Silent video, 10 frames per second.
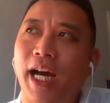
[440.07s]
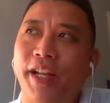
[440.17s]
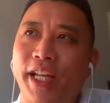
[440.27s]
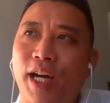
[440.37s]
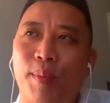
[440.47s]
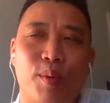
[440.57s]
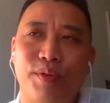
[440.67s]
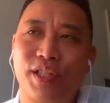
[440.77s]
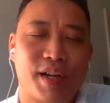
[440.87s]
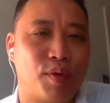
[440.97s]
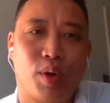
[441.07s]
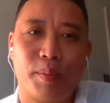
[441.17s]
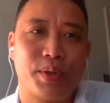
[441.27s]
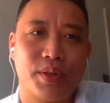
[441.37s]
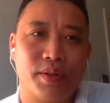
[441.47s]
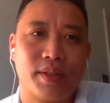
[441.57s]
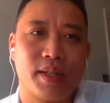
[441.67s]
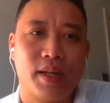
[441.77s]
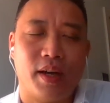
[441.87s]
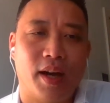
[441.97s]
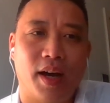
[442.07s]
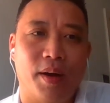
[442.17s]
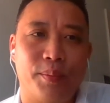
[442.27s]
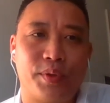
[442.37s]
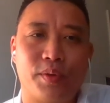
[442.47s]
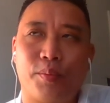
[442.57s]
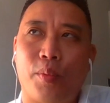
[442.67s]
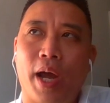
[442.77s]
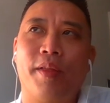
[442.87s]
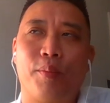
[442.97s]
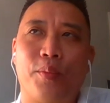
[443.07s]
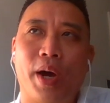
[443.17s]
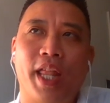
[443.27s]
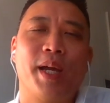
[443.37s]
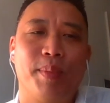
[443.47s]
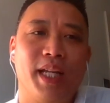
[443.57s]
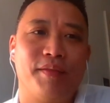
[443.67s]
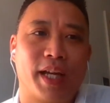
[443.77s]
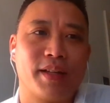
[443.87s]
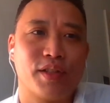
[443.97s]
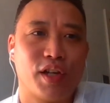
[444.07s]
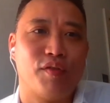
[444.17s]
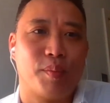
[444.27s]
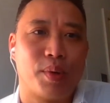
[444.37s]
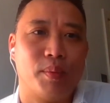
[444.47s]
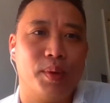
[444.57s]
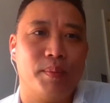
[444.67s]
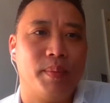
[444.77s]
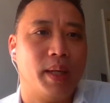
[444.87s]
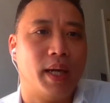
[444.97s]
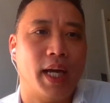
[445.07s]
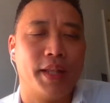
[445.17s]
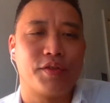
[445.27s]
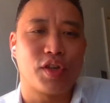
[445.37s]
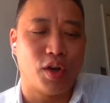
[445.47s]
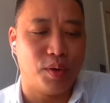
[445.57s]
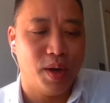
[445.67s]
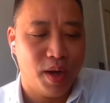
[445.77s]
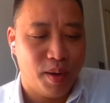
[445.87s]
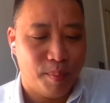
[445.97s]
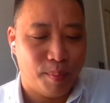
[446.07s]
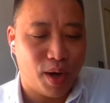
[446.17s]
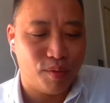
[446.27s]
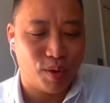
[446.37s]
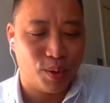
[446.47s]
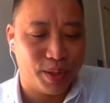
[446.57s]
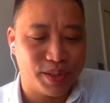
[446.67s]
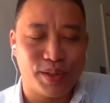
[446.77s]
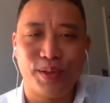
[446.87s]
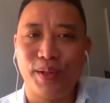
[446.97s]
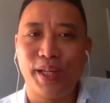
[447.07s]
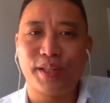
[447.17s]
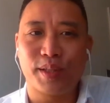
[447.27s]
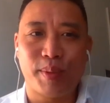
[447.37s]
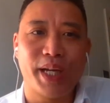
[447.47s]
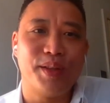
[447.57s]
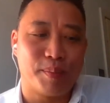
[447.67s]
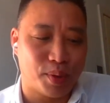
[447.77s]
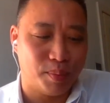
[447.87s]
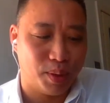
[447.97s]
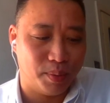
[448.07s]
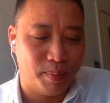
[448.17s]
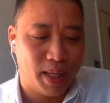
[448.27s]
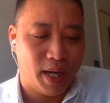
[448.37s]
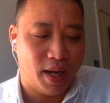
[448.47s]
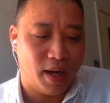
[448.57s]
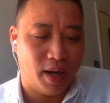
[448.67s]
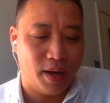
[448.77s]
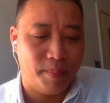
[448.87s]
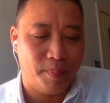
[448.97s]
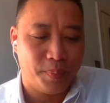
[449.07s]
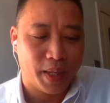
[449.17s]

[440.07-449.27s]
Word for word: and they come up with several options um, to where, where they believe they can solve a problem. And so my role is to explain the problem. Um,